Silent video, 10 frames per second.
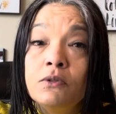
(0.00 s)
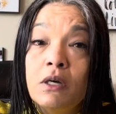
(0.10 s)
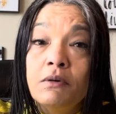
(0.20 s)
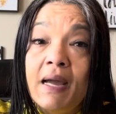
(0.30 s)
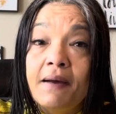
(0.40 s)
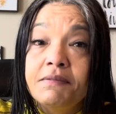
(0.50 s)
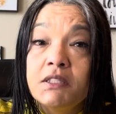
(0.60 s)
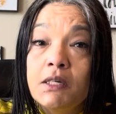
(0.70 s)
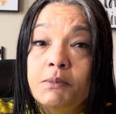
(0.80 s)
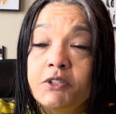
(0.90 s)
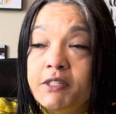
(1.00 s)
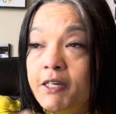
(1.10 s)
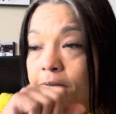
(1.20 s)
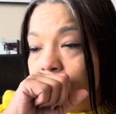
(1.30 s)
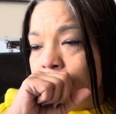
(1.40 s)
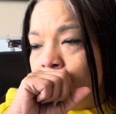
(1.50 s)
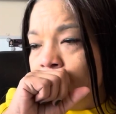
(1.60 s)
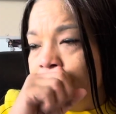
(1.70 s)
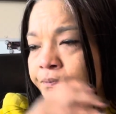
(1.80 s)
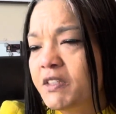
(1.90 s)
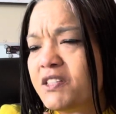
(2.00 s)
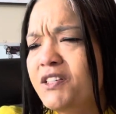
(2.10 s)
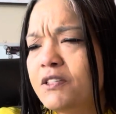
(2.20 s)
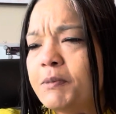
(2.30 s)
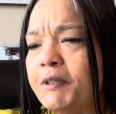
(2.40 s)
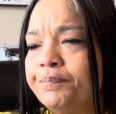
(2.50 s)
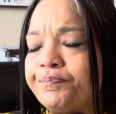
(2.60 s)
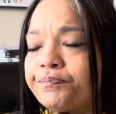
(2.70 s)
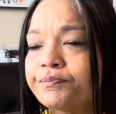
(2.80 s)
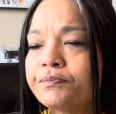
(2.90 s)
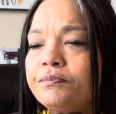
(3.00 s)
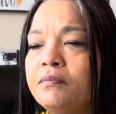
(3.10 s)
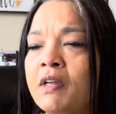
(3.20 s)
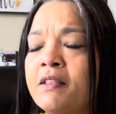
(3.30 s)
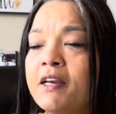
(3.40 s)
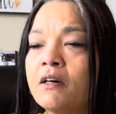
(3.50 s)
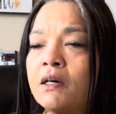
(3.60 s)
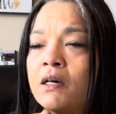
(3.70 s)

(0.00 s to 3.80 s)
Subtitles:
who don't have to double check. Excuse me. They're,